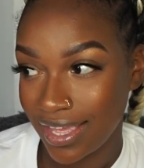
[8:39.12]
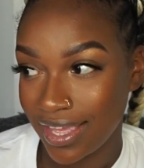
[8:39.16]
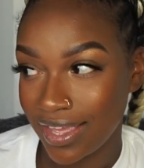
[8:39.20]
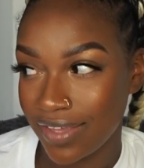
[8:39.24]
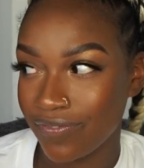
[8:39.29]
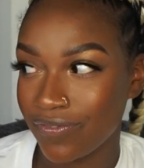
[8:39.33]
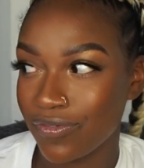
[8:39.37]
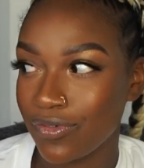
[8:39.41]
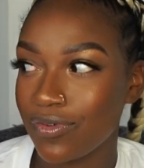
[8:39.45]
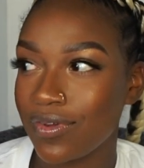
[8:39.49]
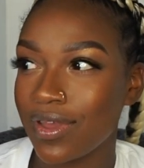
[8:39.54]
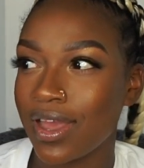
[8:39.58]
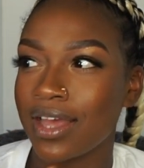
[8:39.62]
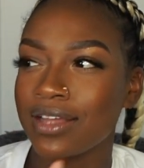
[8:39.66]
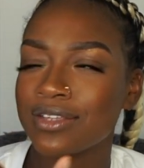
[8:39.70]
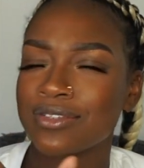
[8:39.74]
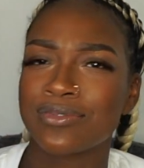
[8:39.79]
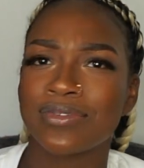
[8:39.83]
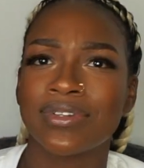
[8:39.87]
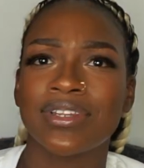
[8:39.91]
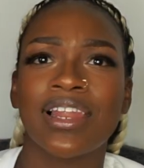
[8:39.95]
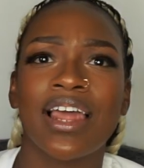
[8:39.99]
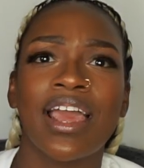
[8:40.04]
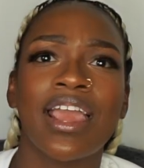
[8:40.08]
if you
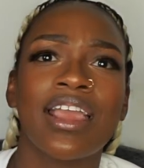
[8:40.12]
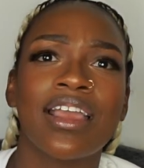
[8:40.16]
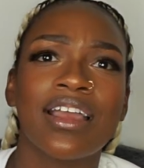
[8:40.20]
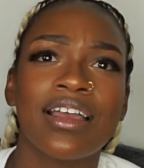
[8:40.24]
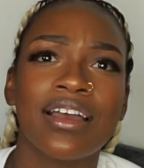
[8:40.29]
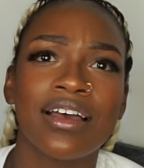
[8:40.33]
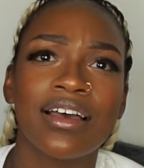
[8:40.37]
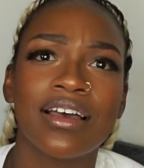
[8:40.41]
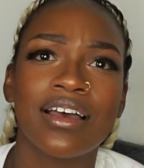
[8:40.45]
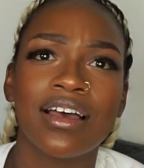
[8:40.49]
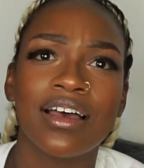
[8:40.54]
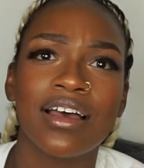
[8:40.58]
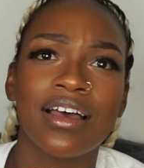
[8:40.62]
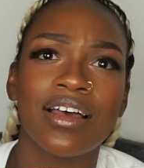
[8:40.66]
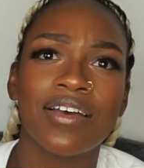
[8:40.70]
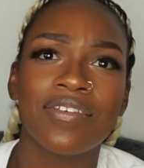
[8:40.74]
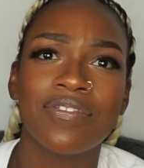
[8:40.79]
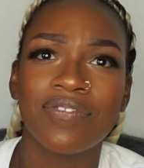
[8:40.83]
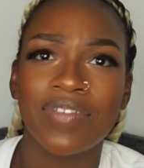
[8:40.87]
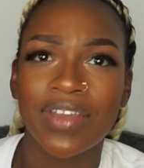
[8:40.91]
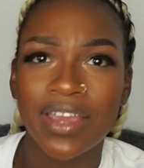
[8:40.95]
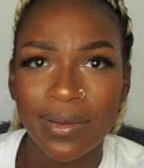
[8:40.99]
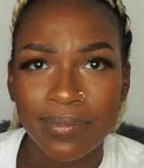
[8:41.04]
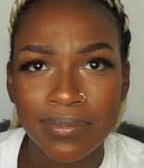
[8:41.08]
guys would like a
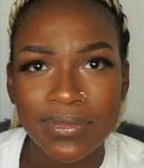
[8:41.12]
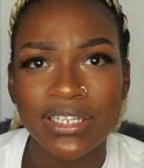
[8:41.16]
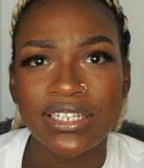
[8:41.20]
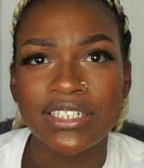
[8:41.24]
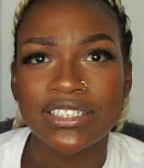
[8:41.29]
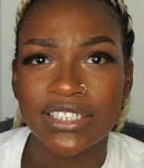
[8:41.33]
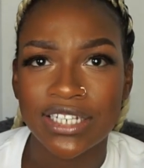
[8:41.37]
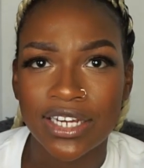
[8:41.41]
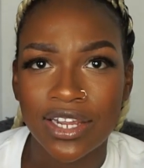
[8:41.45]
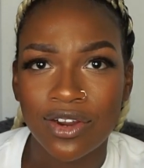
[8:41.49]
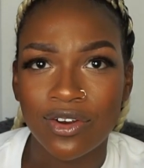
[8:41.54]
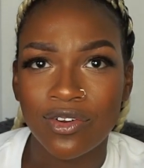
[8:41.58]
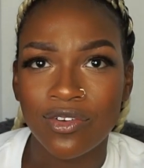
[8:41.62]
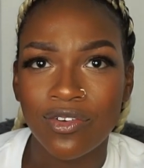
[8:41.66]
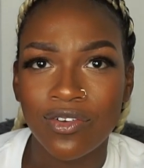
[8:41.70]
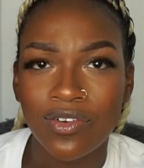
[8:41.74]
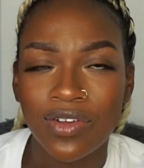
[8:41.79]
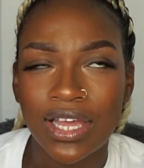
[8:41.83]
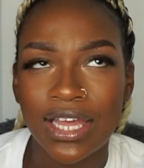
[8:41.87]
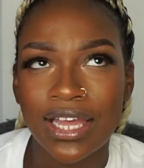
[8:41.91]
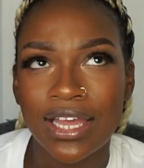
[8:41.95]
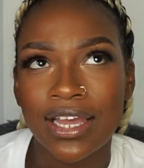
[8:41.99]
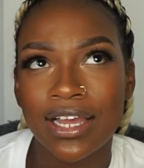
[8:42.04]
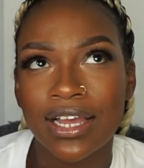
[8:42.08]
family
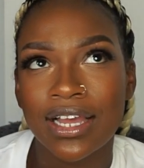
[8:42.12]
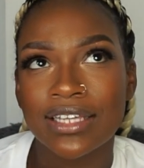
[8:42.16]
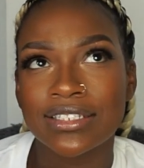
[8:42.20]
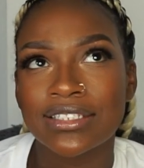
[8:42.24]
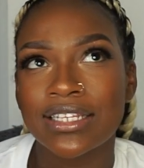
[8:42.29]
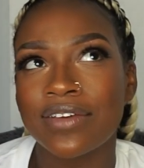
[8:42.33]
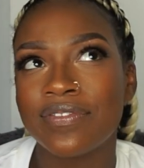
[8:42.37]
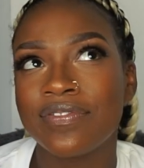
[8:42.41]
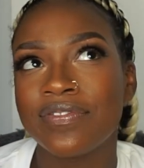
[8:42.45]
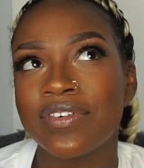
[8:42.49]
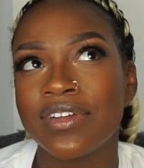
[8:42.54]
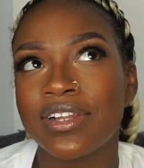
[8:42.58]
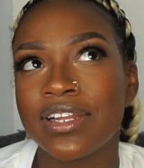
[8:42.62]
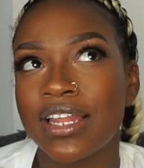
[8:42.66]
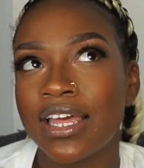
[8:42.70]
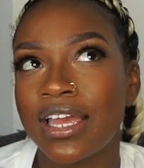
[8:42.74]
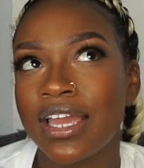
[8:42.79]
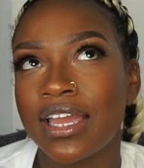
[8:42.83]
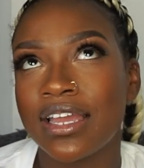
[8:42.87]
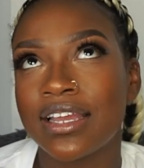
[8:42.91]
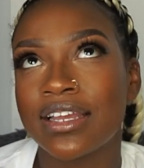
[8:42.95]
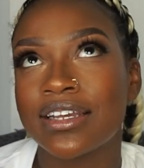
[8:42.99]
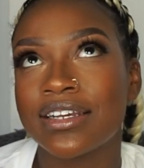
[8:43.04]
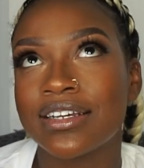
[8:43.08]
channel, because I feel
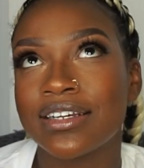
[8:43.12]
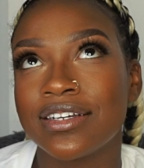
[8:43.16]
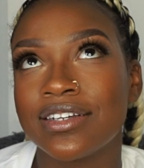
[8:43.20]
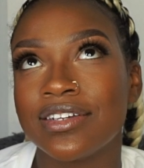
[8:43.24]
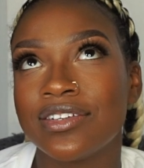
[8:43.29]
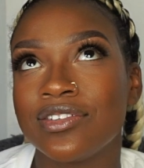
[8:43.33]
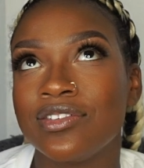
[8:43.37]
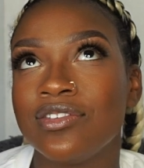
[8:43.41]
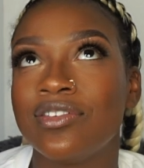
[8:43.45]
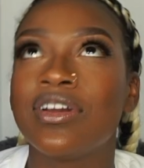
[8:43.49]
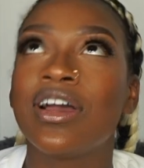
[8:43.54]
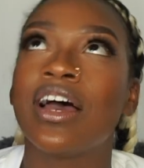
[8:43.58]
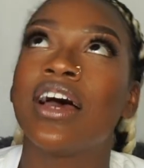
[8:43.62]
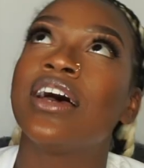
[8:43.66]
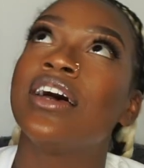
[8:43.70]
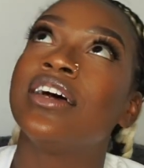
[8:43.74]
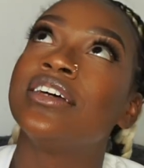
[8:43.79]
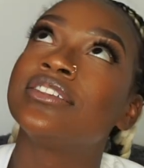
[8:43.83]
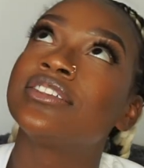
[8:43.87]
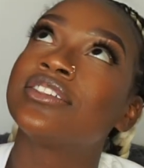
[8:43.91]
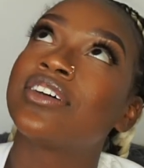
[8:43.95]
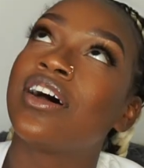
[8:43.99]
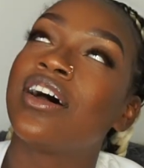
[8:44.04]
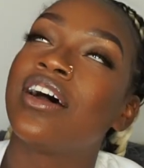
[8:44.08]
like you
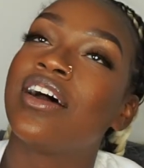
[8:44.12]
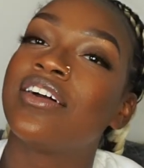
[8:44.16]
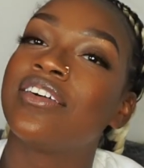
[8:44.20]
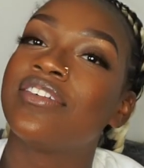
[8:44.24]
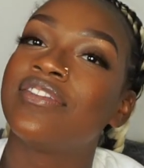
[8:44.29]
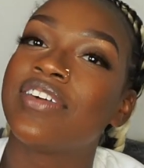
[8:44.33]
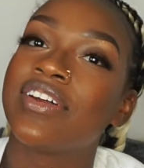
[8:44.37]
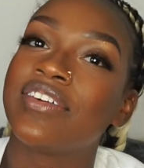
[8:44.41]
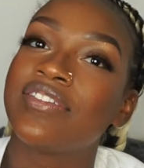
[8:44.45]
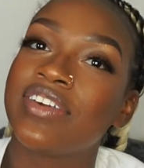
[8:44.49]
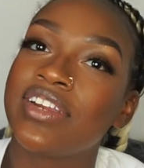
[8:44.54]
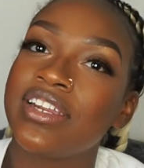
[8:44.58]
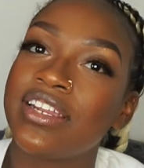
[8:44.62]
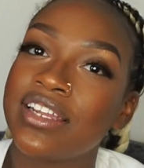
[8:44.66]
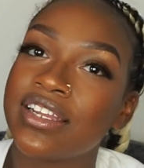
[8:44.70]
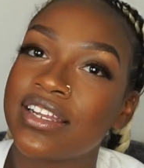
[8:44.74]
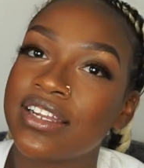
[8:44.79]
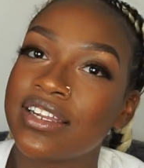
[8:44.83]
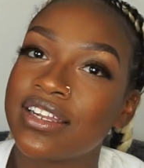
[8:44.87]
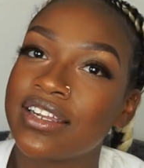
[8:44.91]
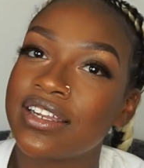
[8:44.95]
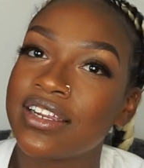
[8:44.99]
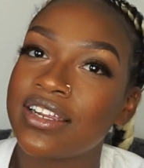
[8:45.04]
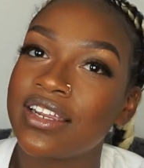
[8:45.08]
guys are very
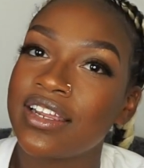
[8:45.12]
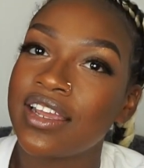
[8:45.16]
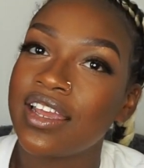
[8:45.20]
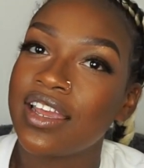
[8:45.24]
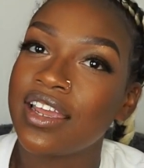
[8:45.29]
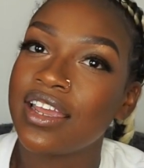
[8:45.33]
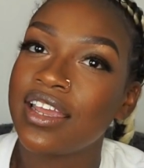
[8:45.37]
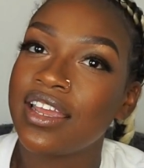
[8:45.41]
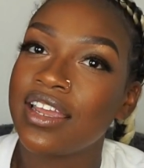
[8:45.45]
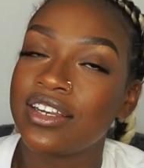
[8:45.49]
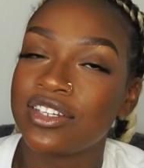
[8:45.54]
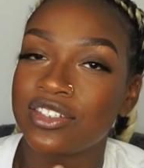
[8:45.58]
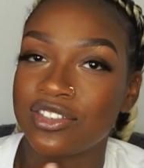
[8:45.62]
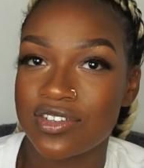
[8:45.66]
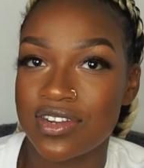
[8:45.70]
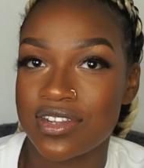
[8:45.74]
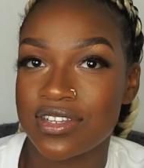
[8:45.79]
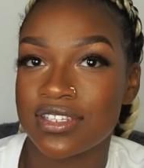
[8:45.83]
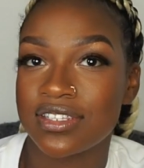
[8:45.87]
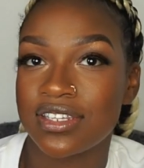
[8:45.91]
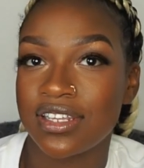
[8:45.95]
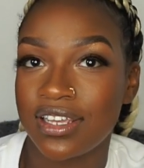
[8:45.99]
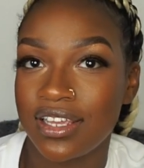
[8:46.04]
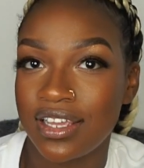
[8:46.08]

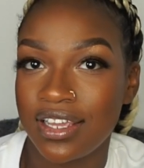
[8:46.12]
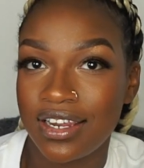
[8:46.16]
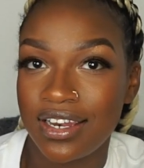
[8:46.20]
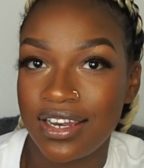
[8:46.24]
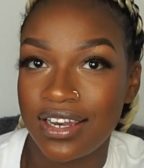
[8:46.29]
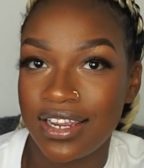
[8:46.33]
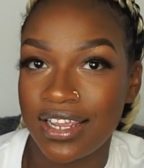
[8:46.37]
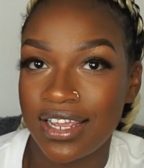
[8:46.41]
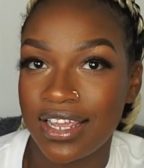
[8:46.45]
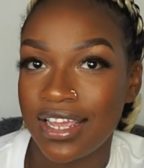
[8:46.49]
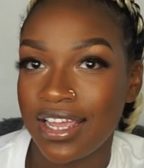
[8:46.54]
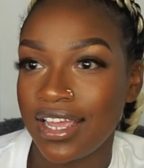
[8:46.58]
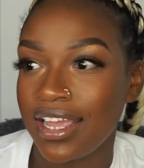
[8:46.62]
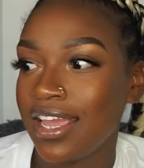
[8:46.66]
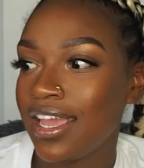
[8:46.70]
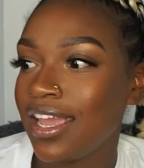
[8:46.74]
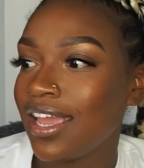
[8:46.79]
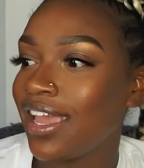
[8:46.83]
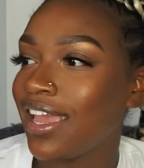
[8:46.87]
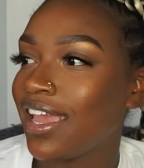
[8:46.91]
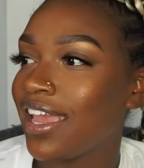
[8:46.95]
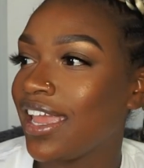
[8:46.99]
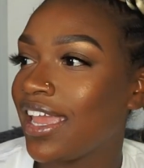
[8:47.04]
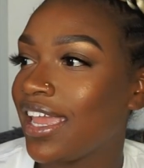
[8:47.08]
interested
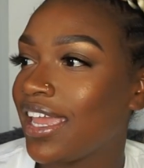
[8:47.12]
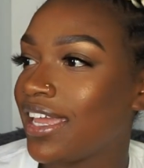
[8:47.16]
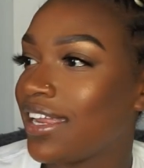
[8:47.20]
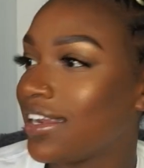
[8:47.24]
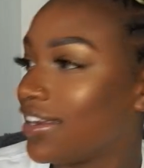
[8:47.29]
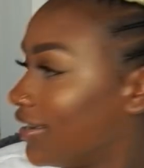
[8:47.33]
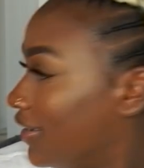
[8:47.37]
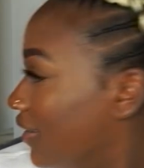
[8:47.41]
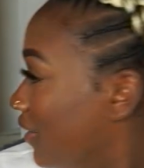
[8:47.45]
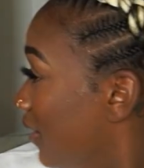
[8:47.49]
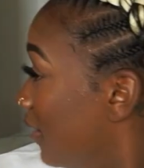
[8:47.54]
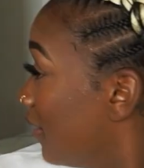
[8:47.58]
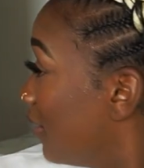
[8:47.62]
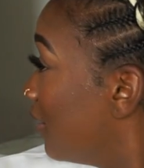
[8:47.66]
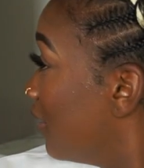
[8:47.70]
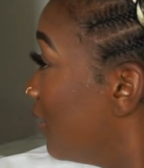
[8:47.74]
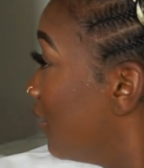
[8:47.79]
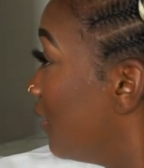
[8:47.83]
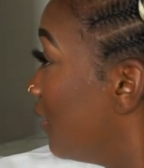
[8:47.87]
in